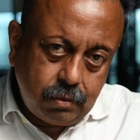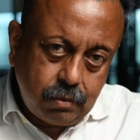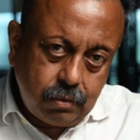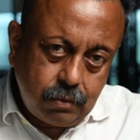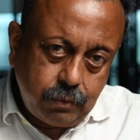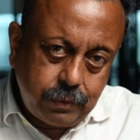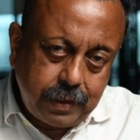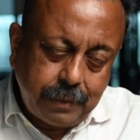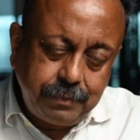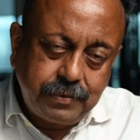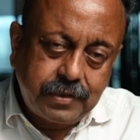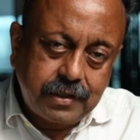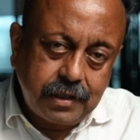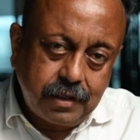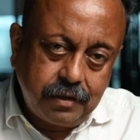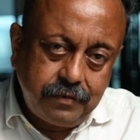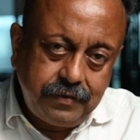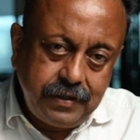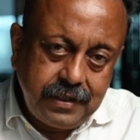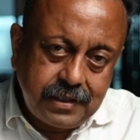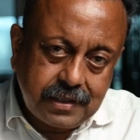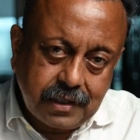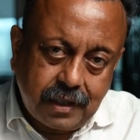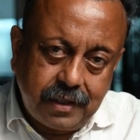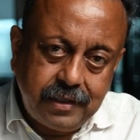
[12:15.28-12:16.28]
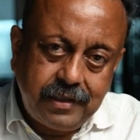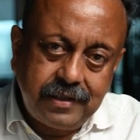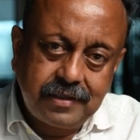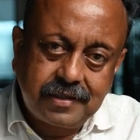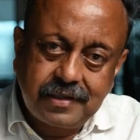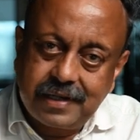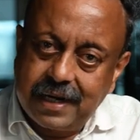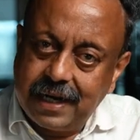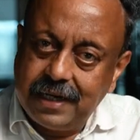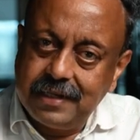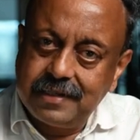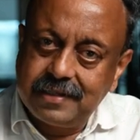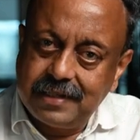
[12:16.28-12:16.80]
web service
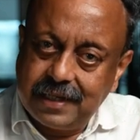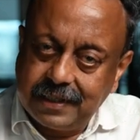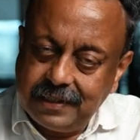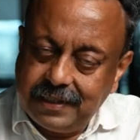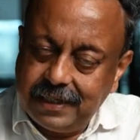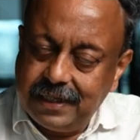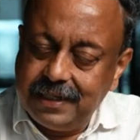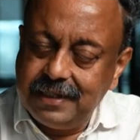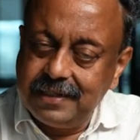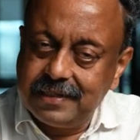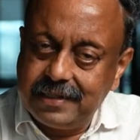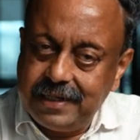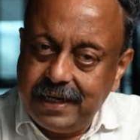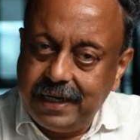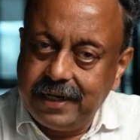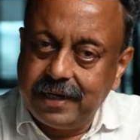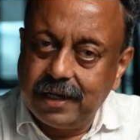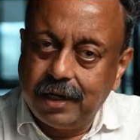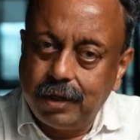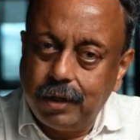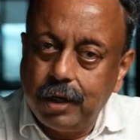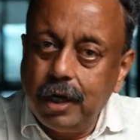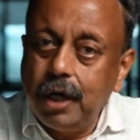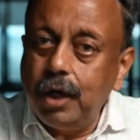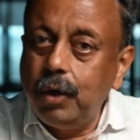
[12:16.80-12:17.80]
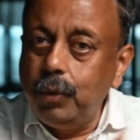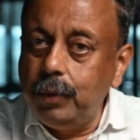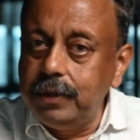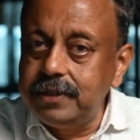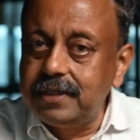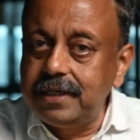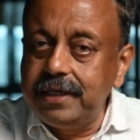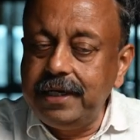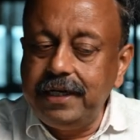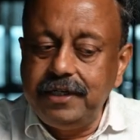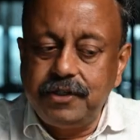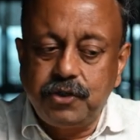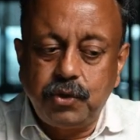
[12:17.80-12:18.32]
understands that there is data which
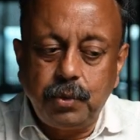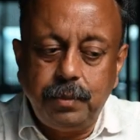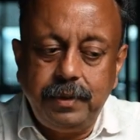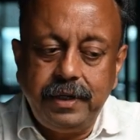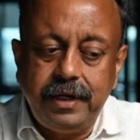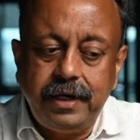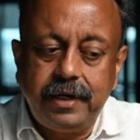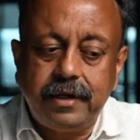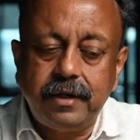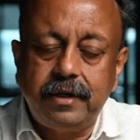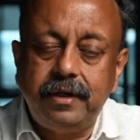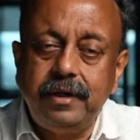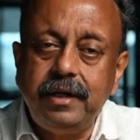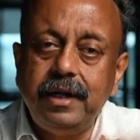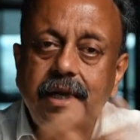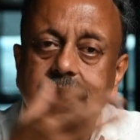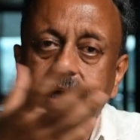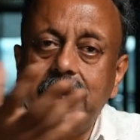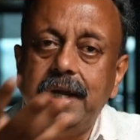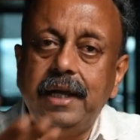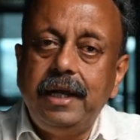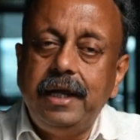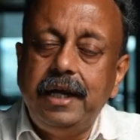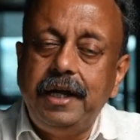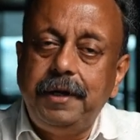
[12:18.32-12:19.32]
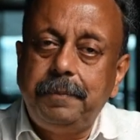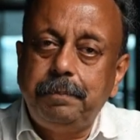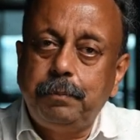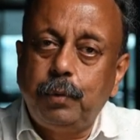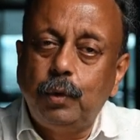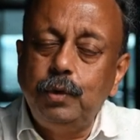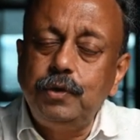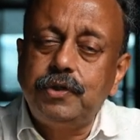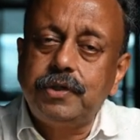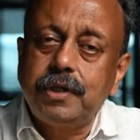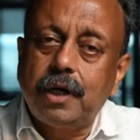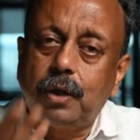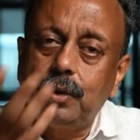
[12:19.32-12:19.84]
needs to be returned, it
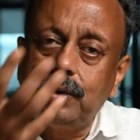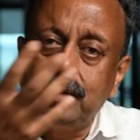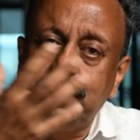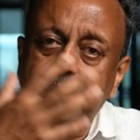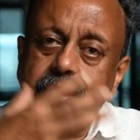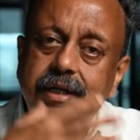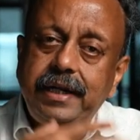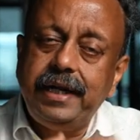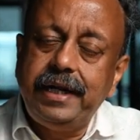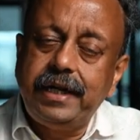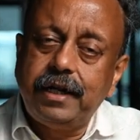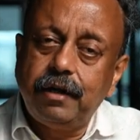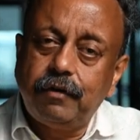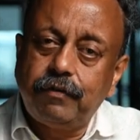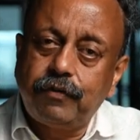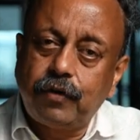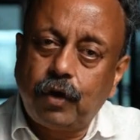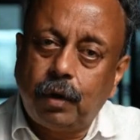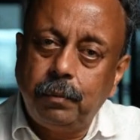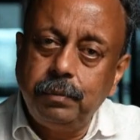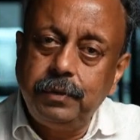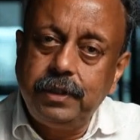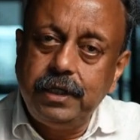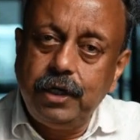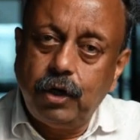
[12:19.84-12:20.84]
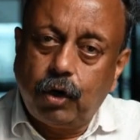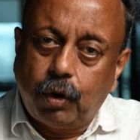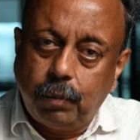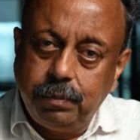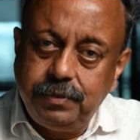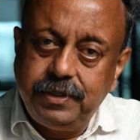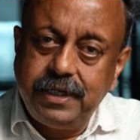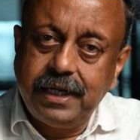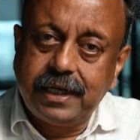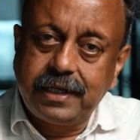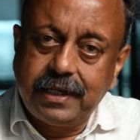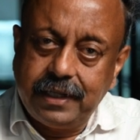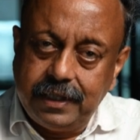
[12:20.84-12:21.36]
pulls out the data from the
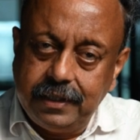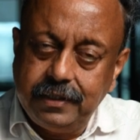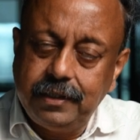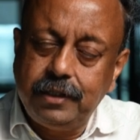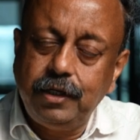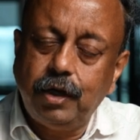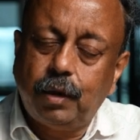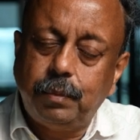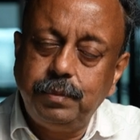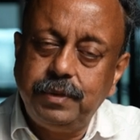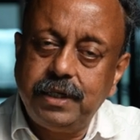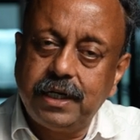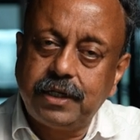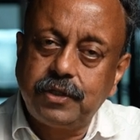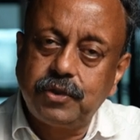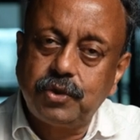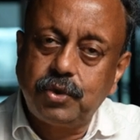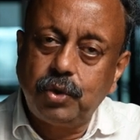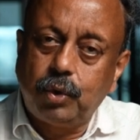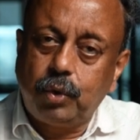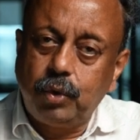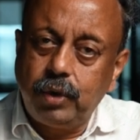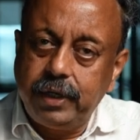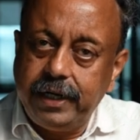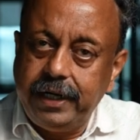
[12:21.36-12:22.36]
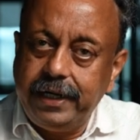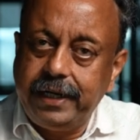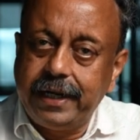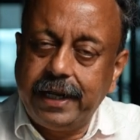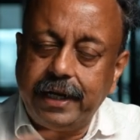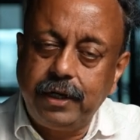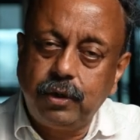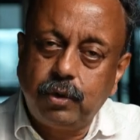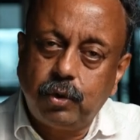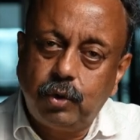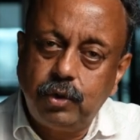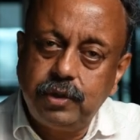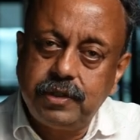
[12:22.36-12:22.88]
object in the object store, it
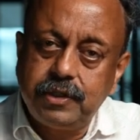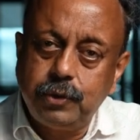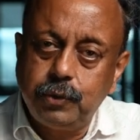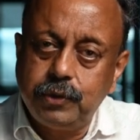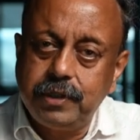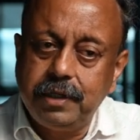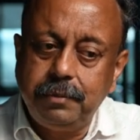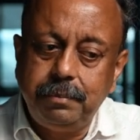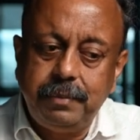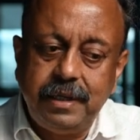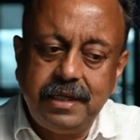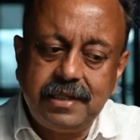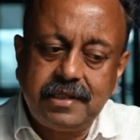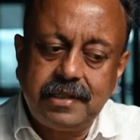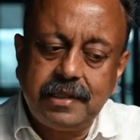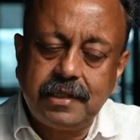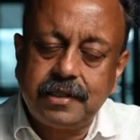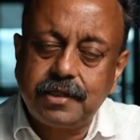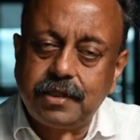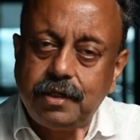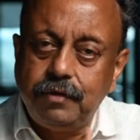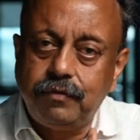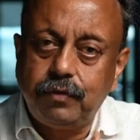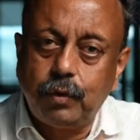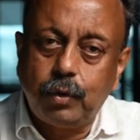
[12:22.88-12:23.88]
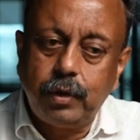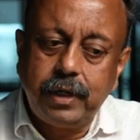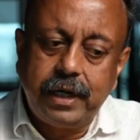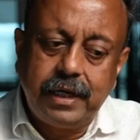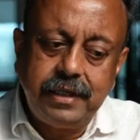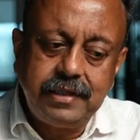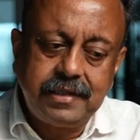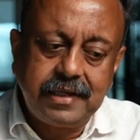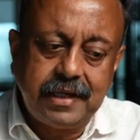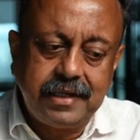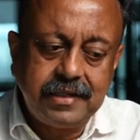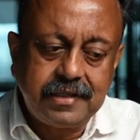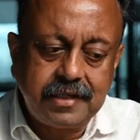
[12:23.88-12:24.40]
encodes using base 64
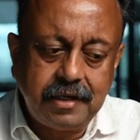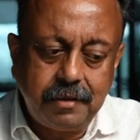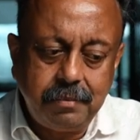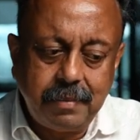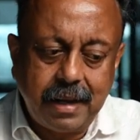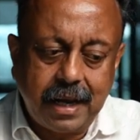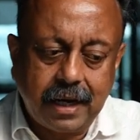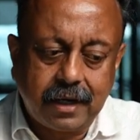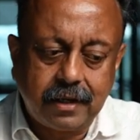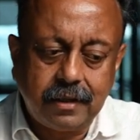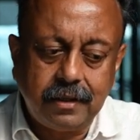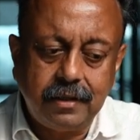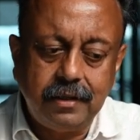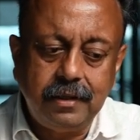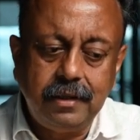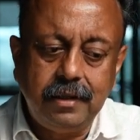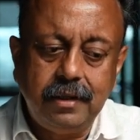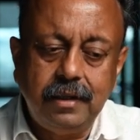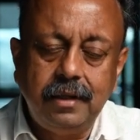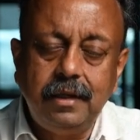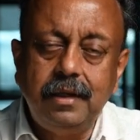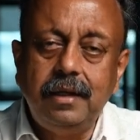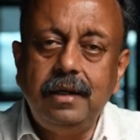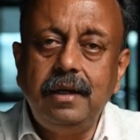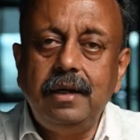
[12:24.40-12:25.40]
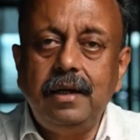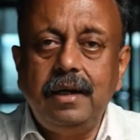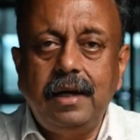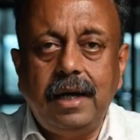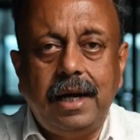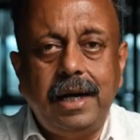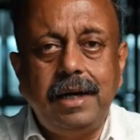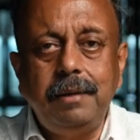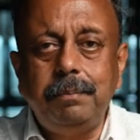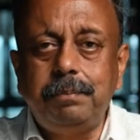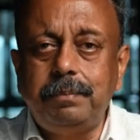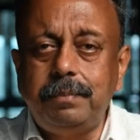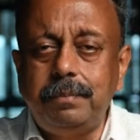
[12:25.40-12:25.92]
and sends it back.
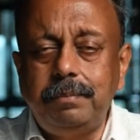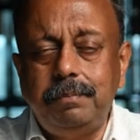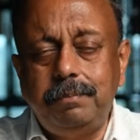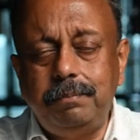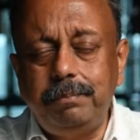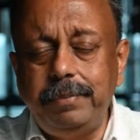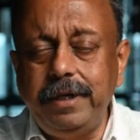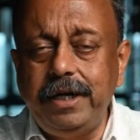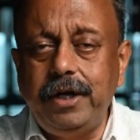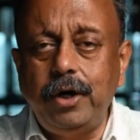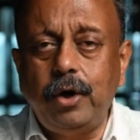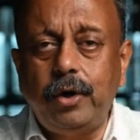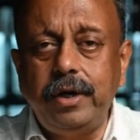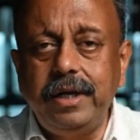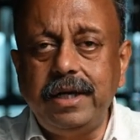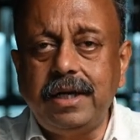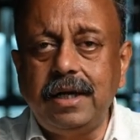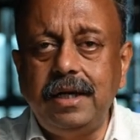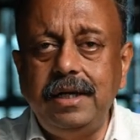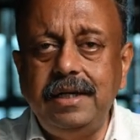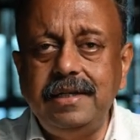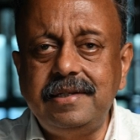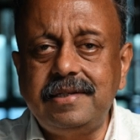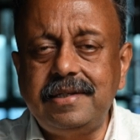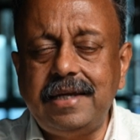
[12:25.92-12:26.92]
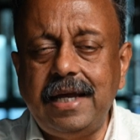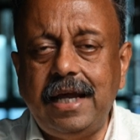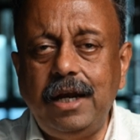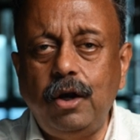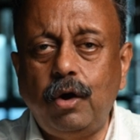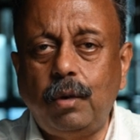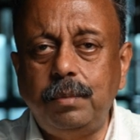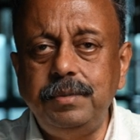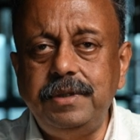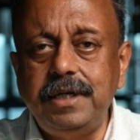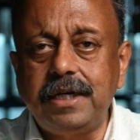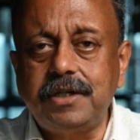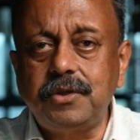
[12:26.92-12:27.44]
And periodically stale
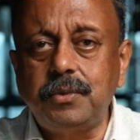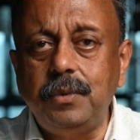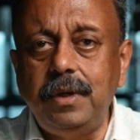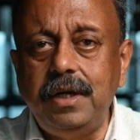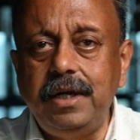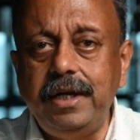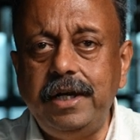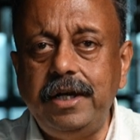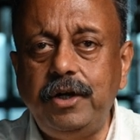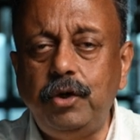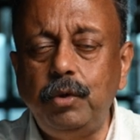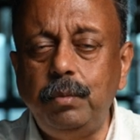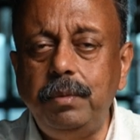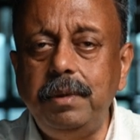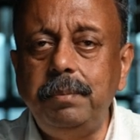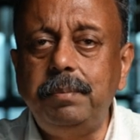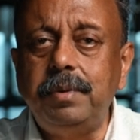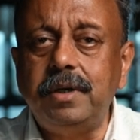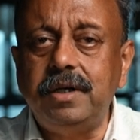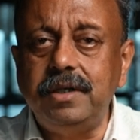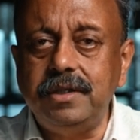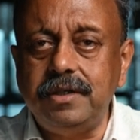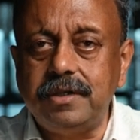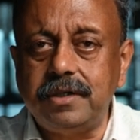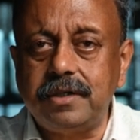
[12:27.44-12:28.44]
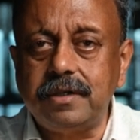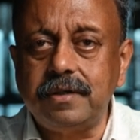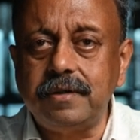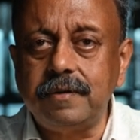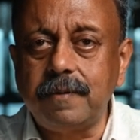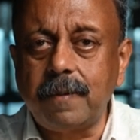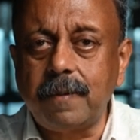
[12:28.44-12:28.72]
objects will need to be purged.